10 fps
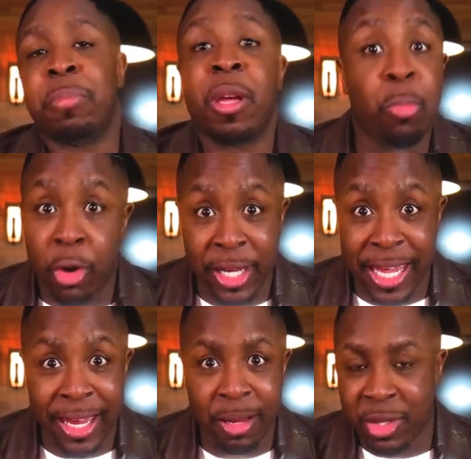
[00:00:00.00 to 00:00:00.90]
being born
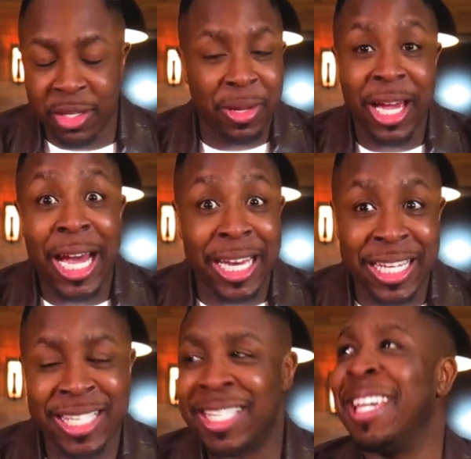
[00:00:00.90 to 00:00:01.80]
again. I'm just being
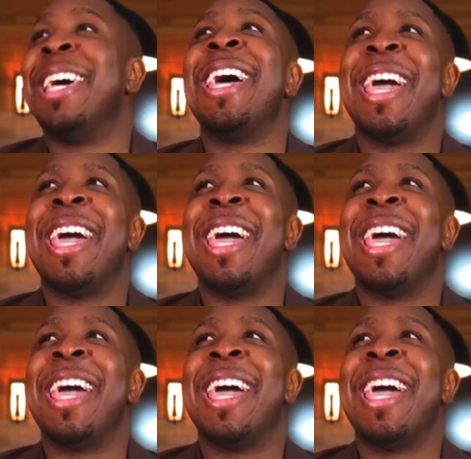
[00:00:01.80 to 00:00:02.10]
honest.